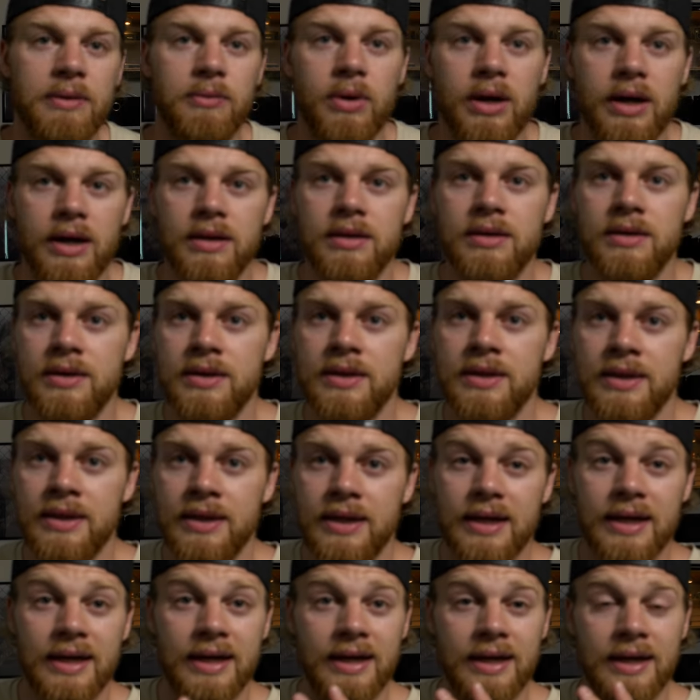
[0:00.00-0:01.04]
a while.
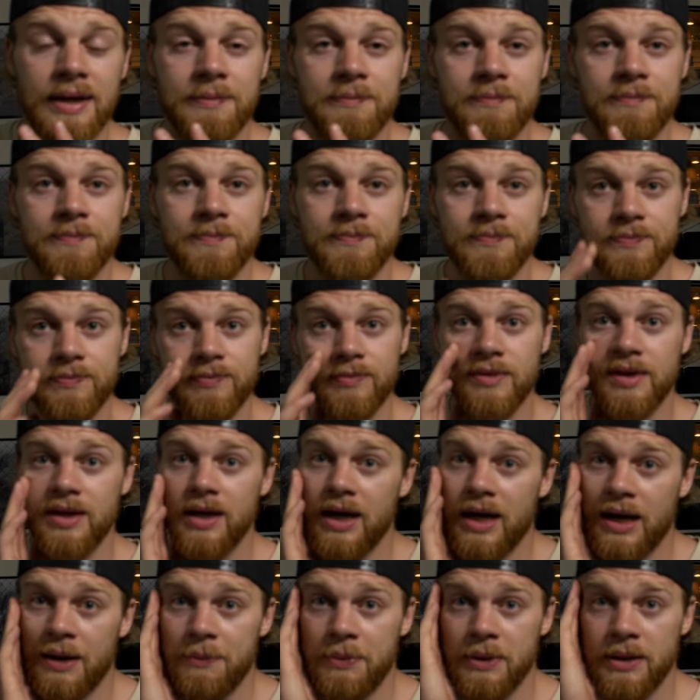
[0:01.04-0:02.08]

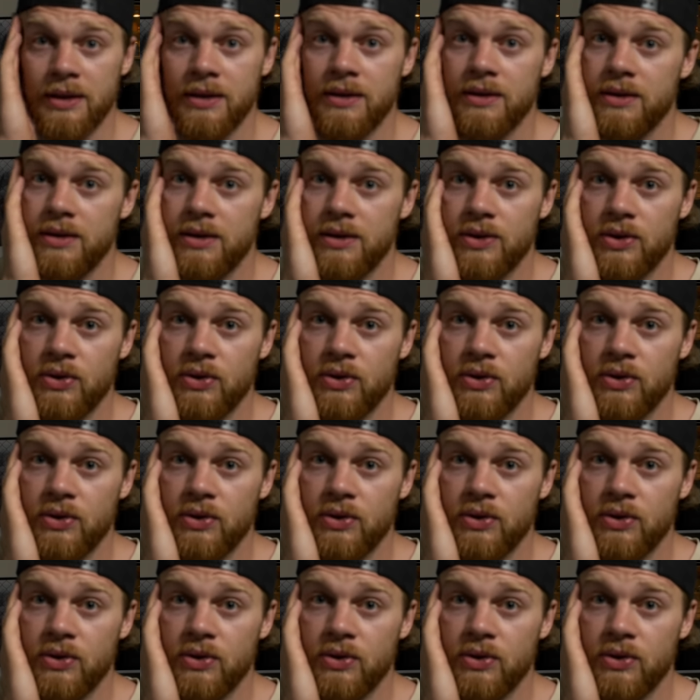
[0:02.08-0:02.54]
I've been